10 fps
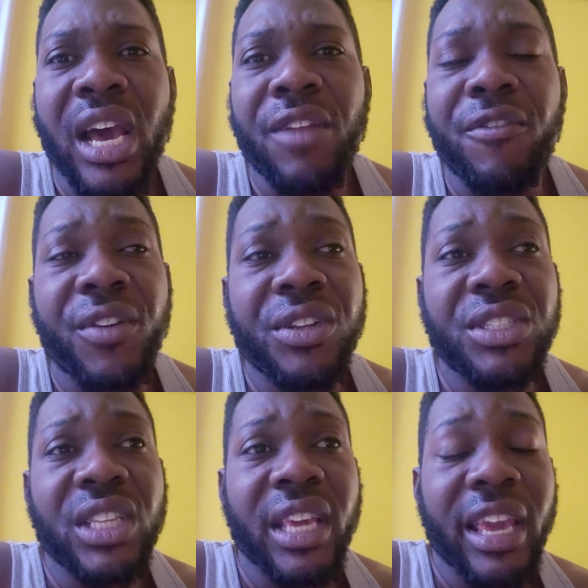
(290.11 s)
and
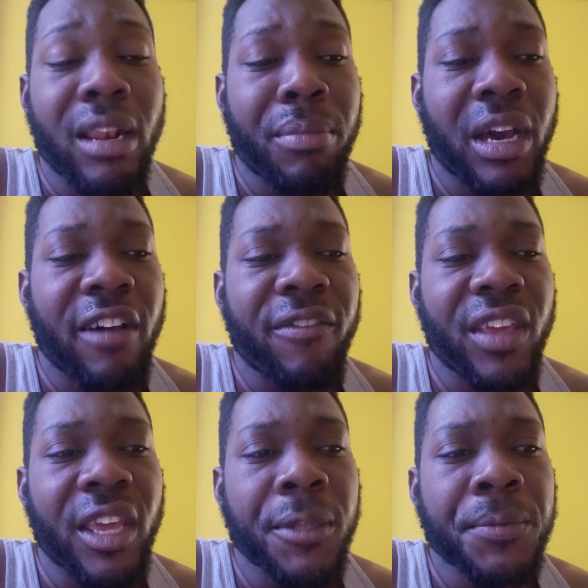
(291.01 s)
first thing helper have
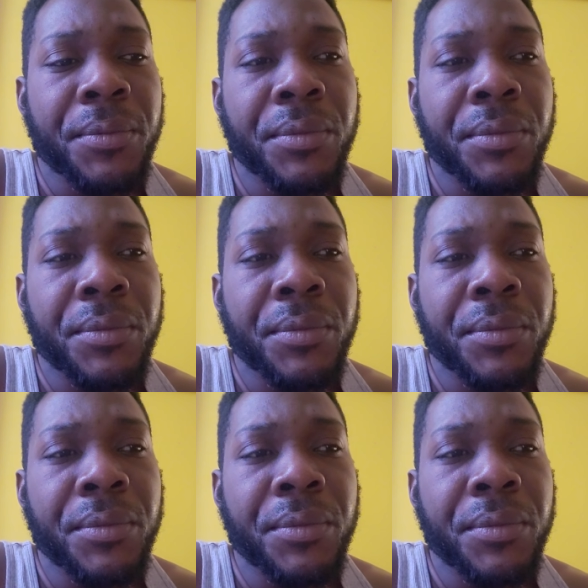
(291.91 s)
a